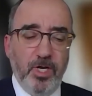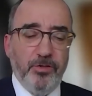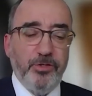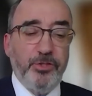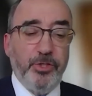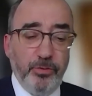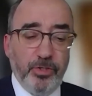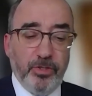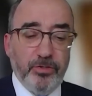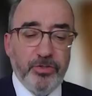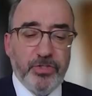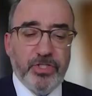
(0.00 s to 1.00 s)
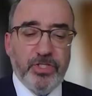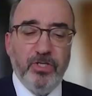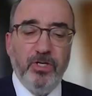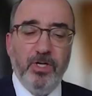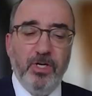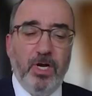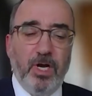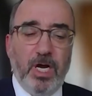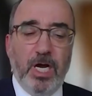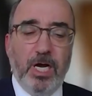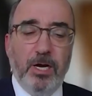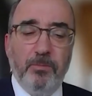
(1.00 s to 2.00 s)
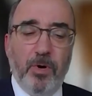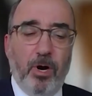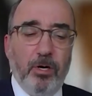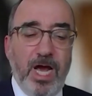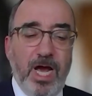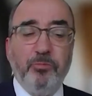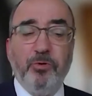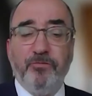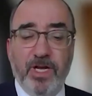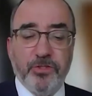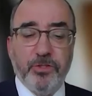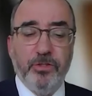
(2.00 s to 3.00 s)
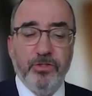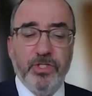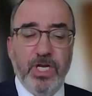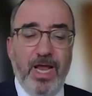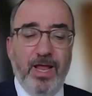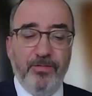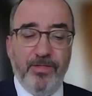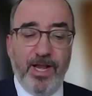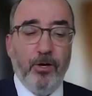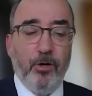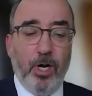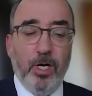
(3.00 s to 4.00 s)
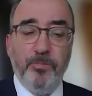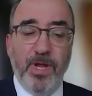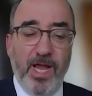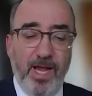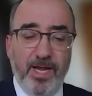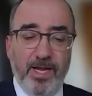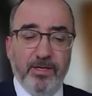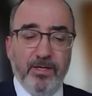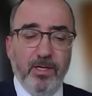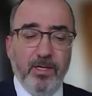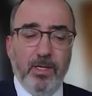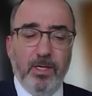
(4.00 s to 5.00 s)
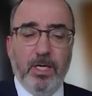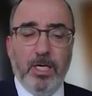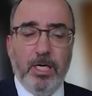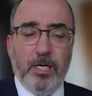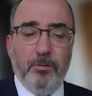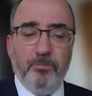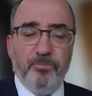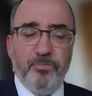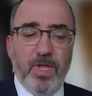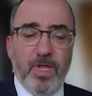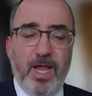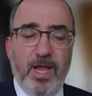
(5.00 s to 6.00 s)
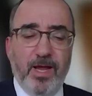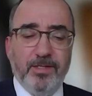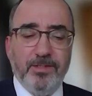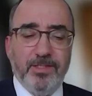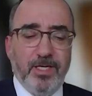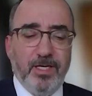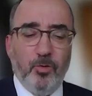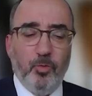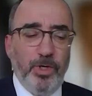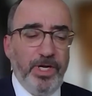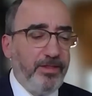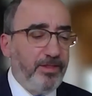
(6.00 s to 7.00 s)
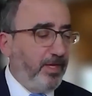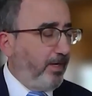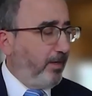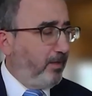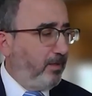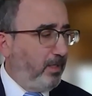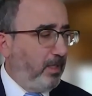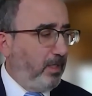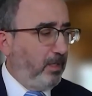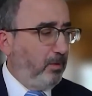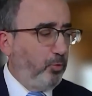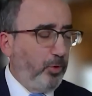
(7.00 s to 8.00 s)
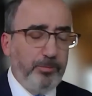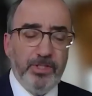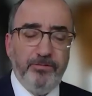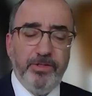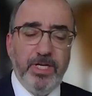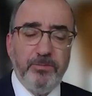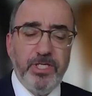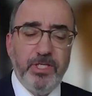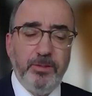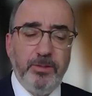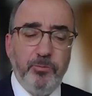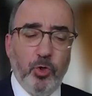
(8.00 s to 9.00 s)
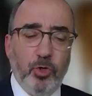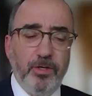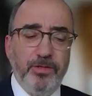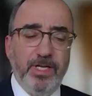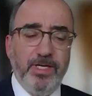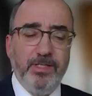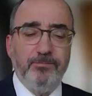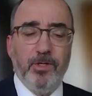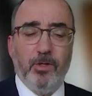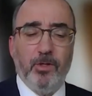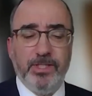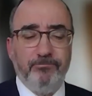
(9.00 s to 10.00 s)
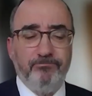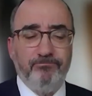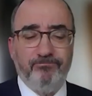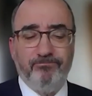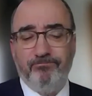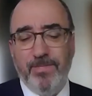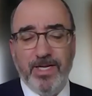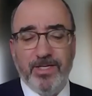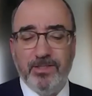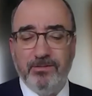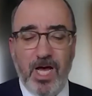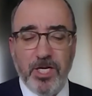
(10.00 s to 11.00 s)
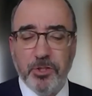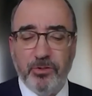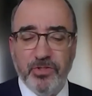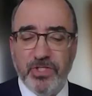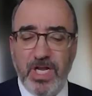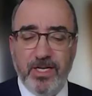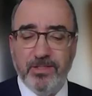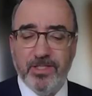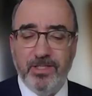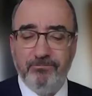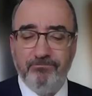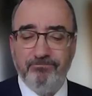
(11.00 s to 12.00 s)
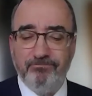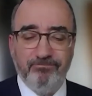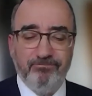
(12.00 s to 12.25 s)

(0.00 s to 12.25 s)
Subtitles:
The tutors are not professors, and they are unpaid. We think, we believe at the MCLE board that it only makes logical sense and